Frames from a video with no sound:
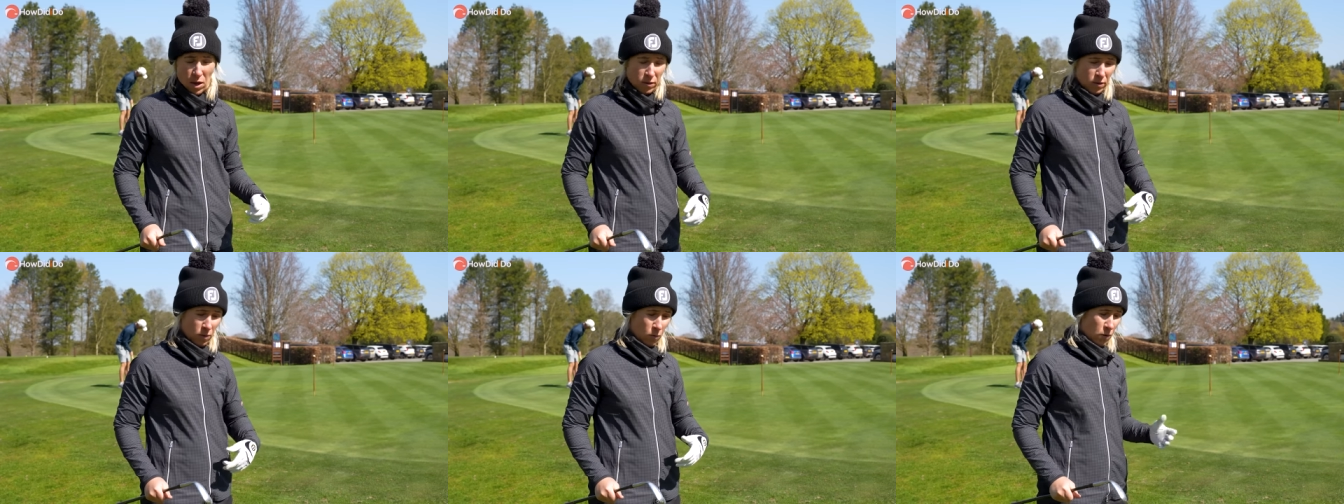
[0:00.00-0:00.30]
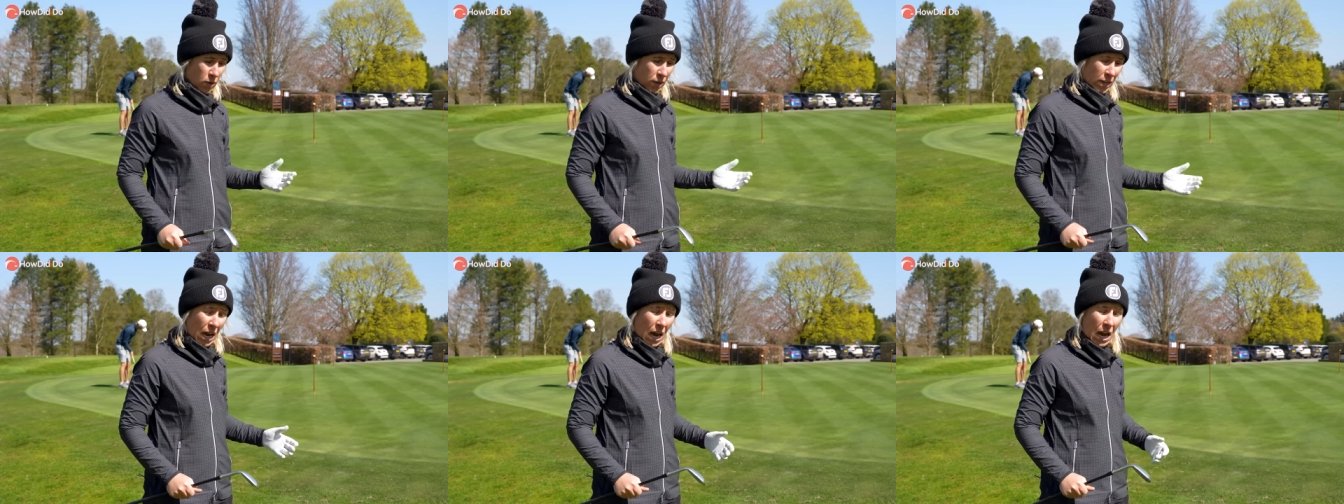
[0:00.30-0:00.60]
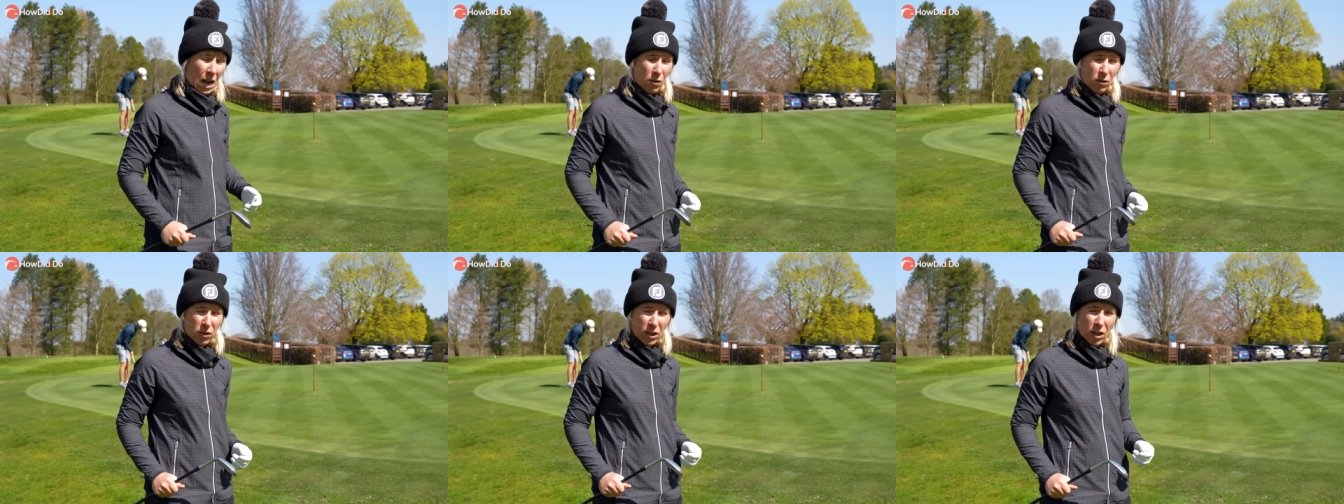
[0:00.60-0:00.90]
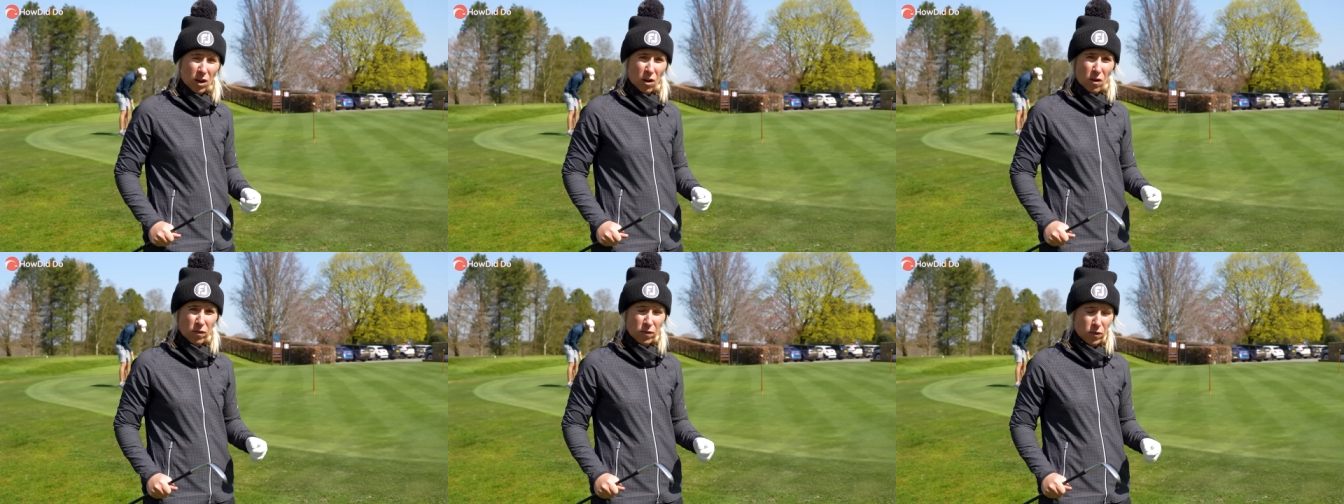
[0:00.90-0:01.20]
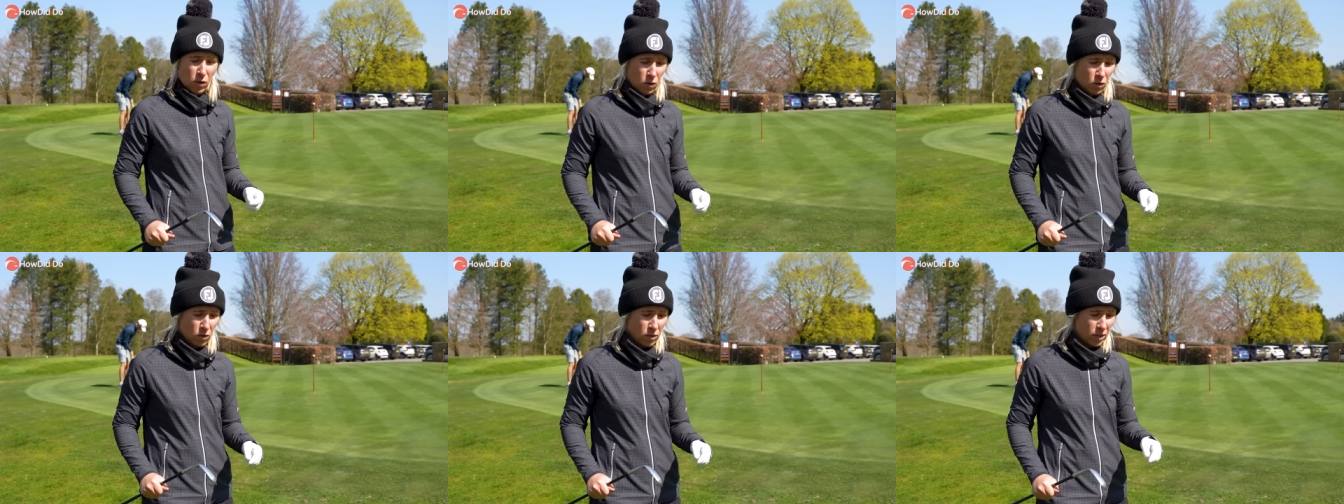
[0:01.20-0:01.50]
So when you get out on the golf
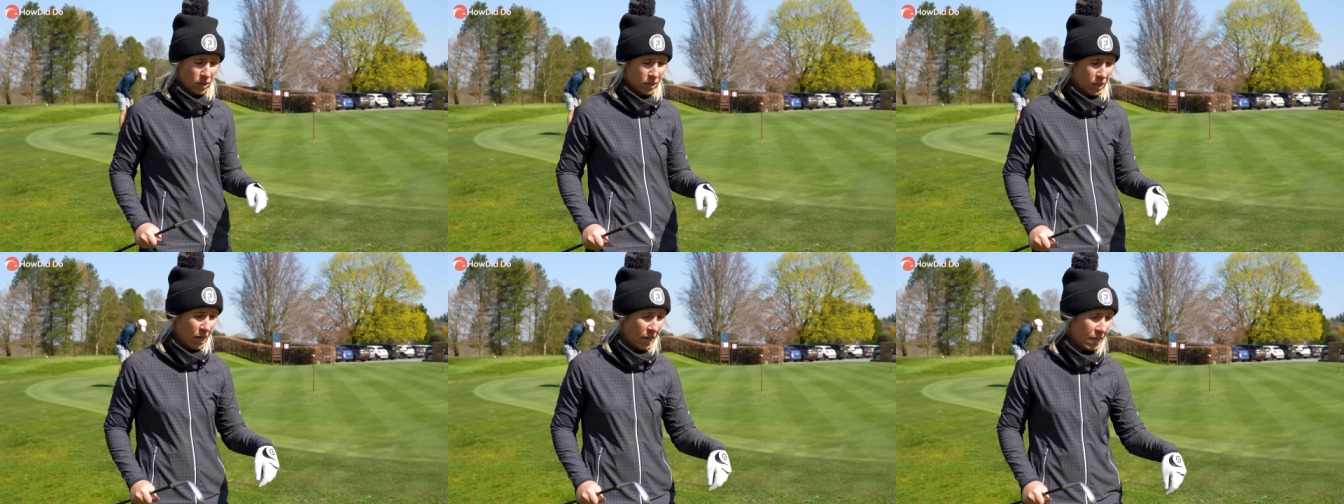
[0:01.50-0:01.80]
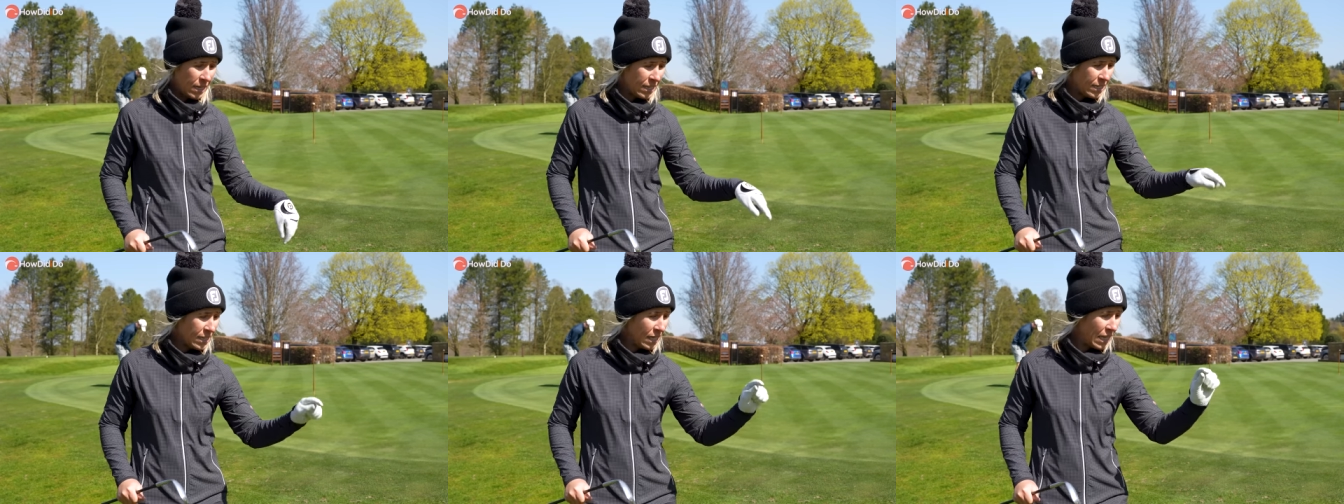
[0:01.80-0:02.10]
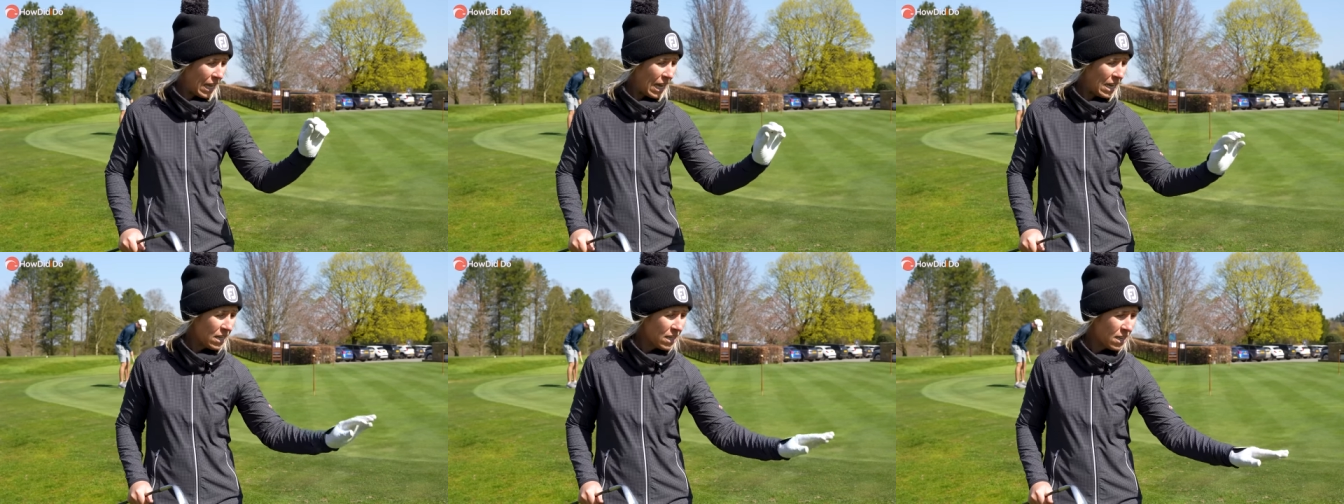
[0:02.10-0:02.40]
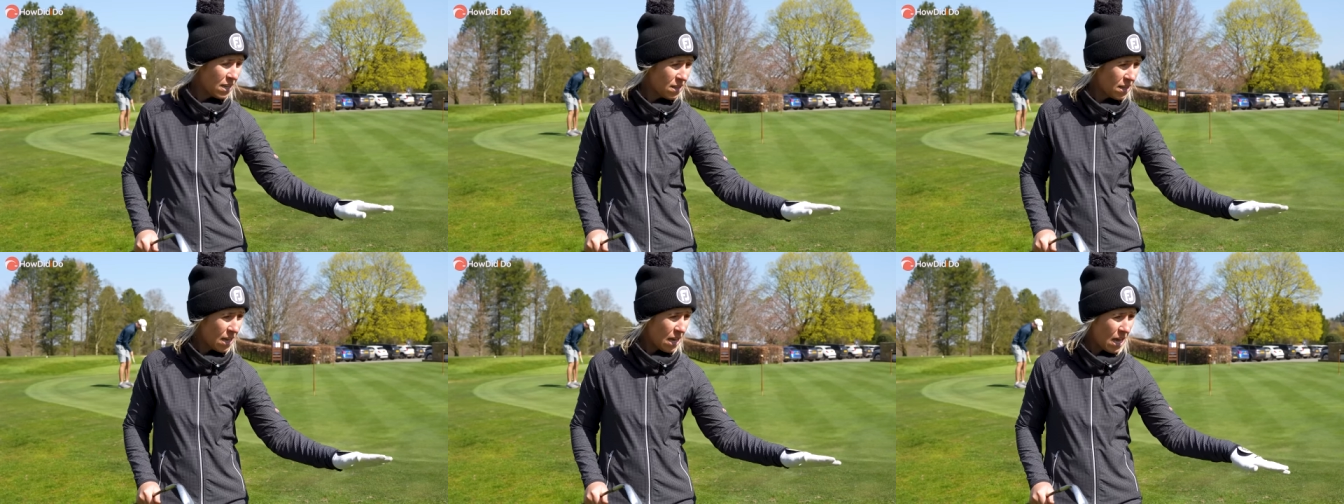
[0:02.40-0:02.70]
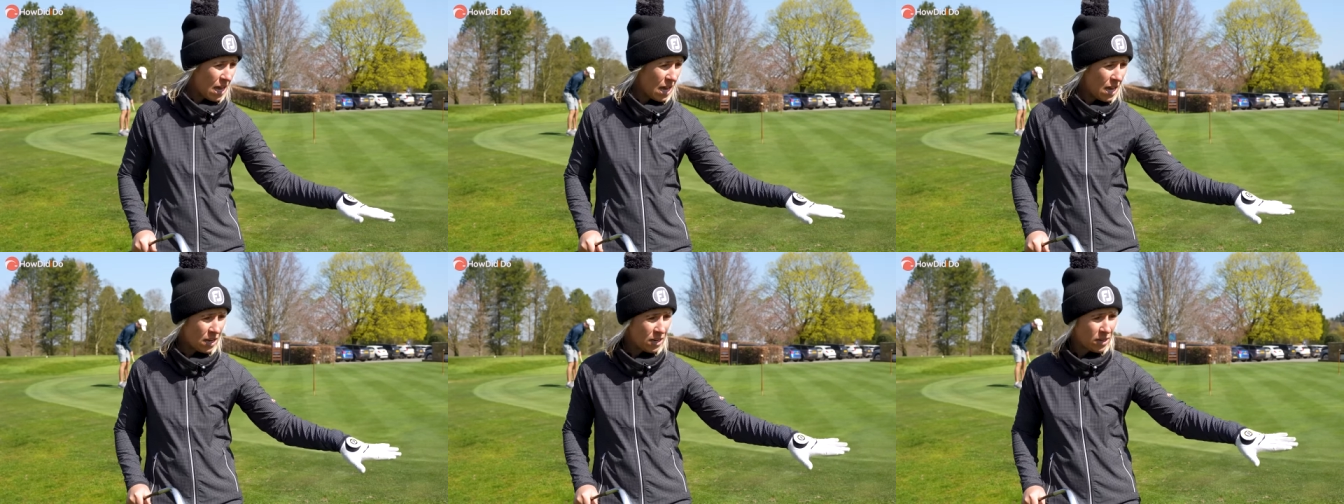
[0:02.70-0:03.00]
course, it's like, I need to land it
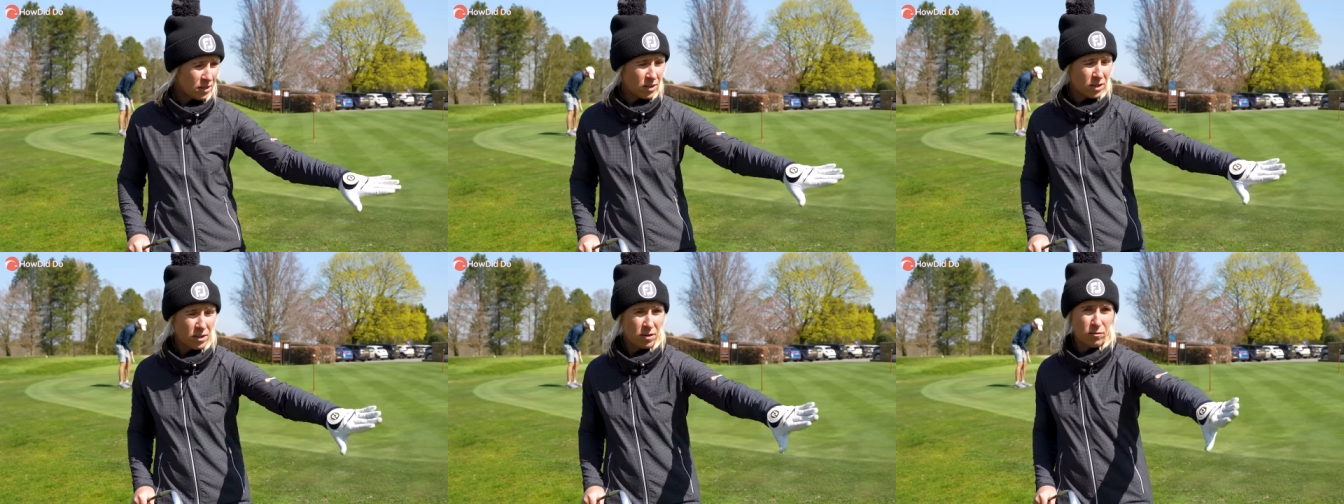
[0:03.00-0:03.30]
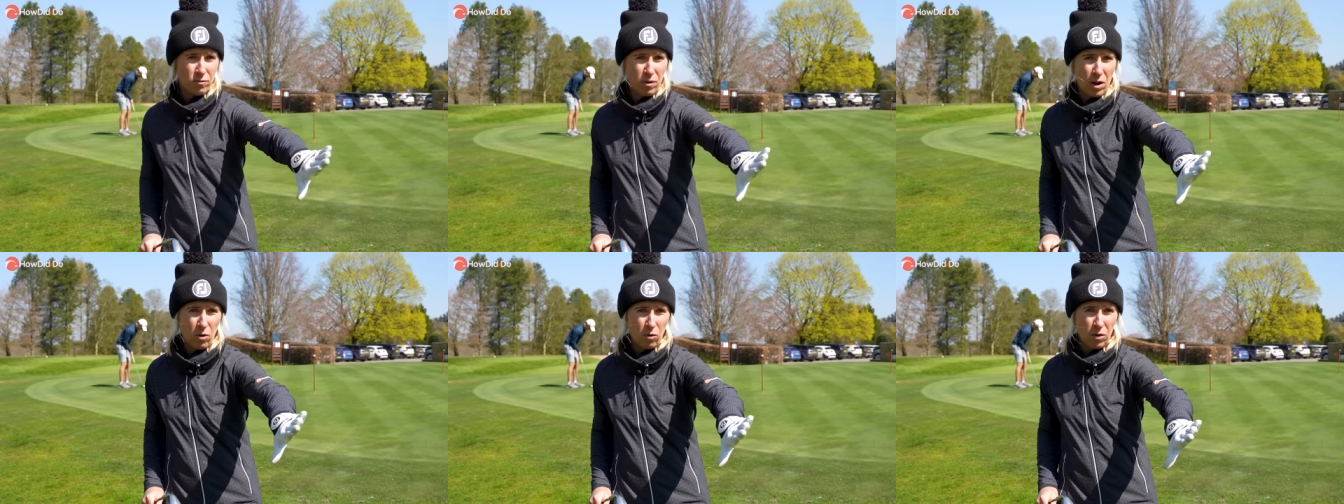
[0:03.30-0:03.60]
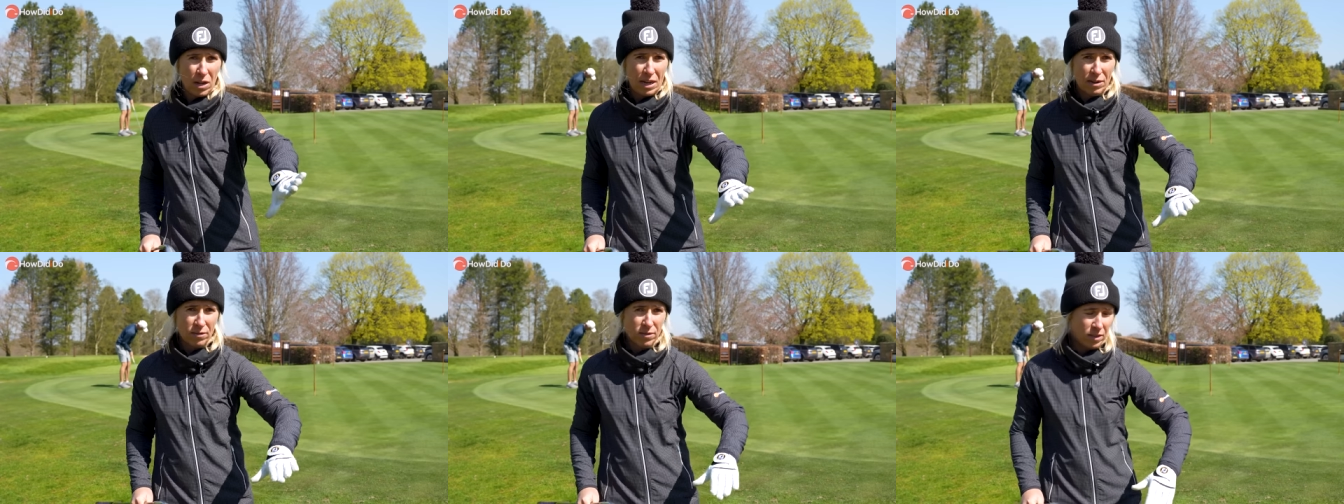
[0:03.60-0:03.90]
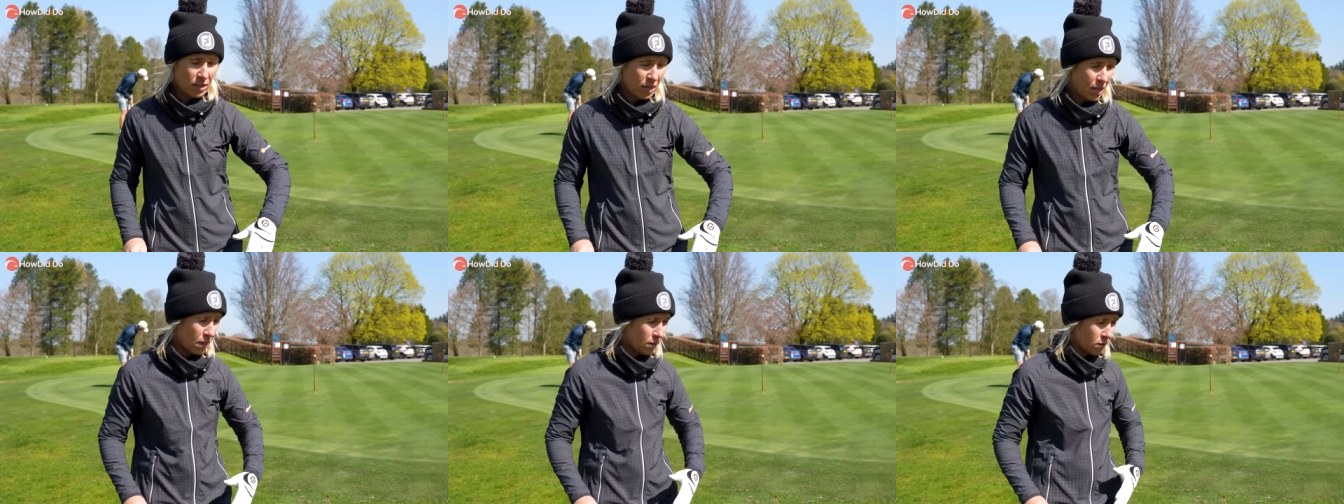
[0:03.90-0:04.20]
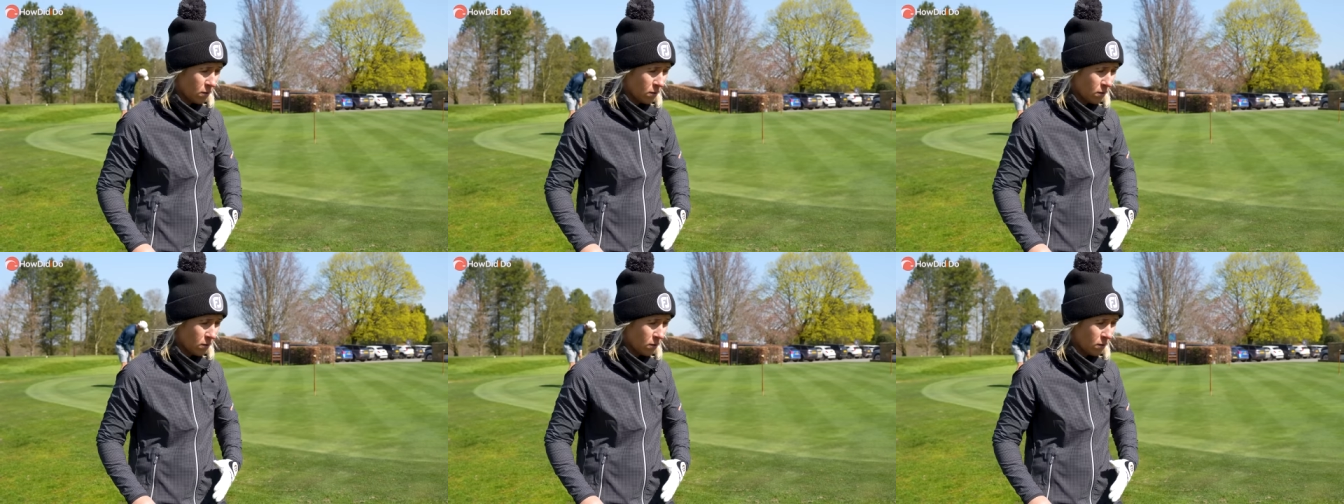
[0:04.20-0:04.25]
there and it's gonna roll out to there.